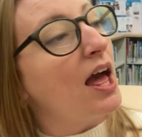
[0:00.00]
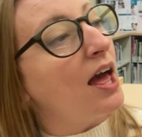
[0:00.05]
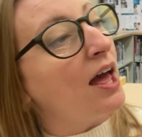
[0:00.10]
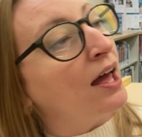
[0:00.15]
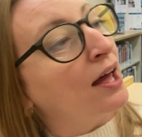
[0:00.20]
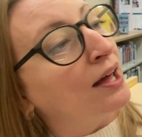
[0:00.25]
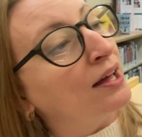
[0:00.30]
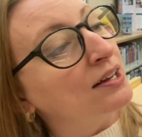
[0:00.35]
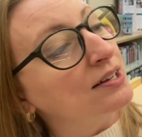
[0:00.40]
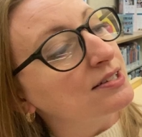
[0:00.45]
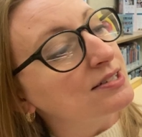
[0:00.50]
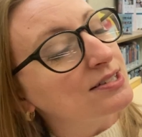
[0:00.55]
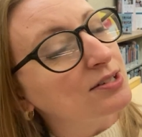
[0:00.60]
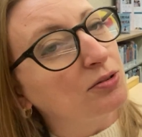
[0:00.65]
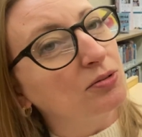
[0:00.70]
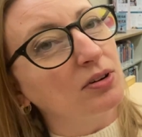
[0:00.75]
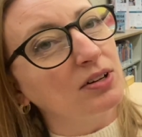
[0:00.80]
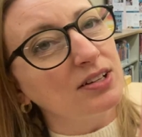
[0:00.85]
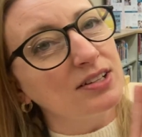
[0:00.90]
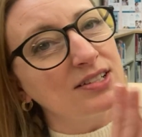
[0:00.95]
and
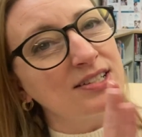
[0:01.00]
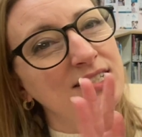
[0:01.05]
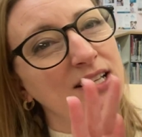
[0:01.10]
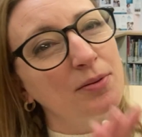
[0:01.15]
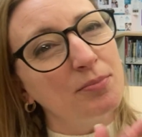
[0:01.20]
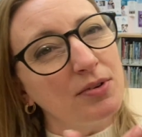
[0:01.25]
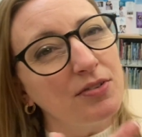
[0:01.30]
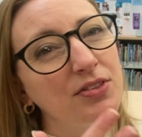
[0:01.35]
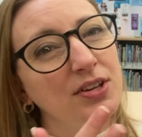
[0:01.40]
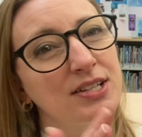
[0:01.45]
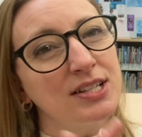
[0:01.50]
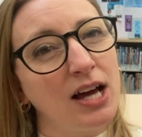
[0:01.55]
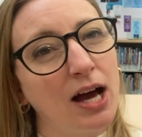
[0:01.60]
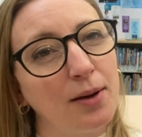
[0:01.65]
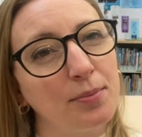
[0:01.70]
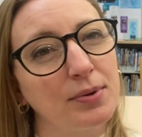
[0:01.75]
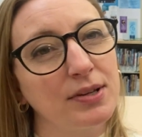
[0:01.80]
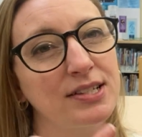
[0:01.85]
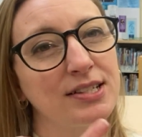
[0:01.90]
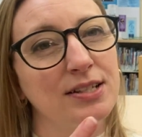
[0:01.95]
so some of the
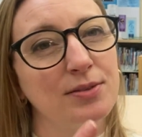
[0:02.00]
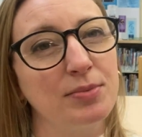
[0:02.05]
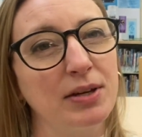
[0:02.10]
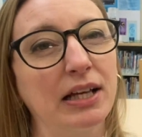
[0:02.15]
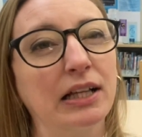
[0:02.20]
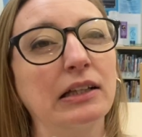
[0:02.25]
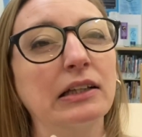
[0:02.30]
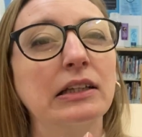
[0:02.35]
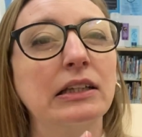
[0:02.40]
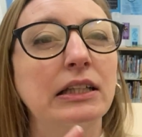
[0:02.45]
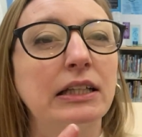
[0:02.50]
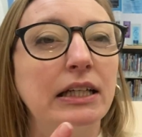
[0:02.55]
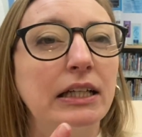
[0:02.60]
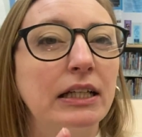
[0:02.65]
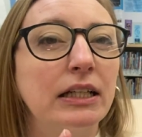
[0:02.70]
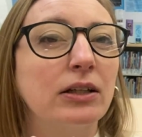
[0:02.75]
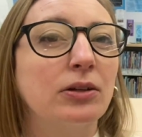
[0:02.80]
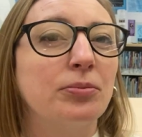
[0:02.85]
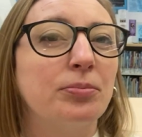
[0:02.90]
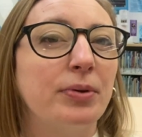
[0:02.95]
topics can be a
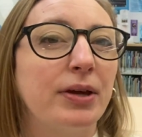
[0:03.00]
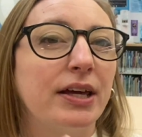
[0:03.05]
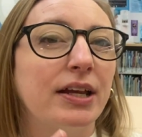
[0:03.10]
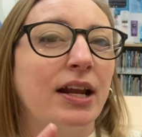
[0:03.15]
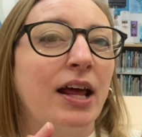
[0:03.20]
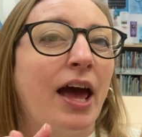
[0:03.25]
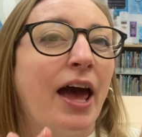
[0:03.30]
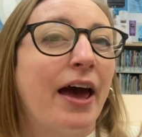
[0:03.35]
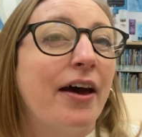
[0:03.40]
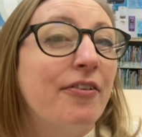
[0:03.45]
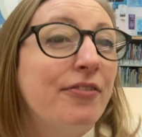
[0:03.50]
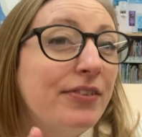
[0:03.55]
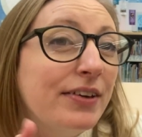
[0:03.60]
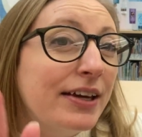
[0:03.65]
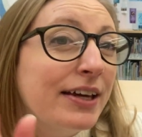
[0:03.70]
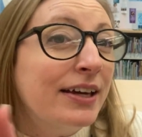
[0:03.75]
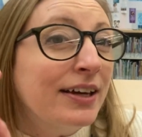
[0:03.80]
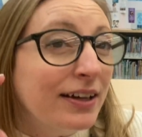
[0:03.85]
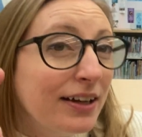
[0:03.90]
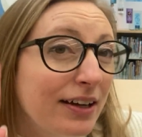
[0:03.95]
little bit
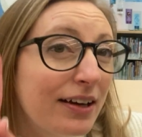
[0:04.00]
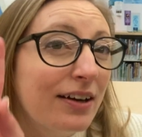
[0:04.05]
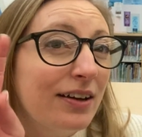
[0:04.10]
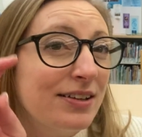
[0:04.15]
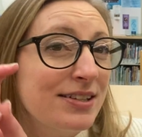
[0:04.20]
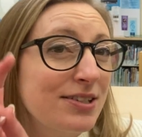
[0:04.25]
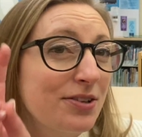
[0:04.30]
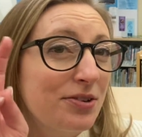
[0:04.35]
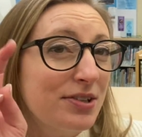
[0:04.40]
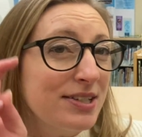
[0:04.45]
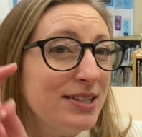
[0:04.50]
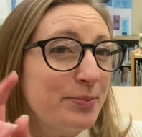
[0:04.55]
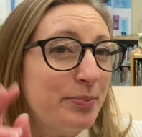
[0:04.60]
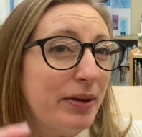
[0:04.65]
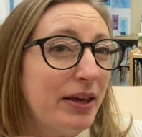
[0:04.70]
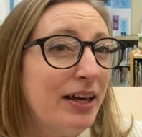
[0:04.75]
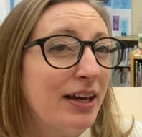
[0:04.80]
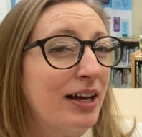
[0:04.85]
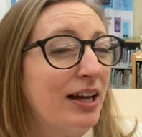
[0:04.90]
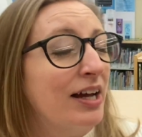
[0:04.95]
heavy, so to
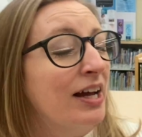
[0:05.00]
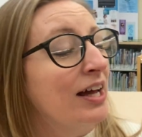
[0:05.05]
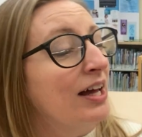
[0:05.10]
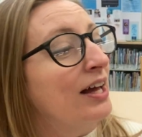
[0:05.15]
speak,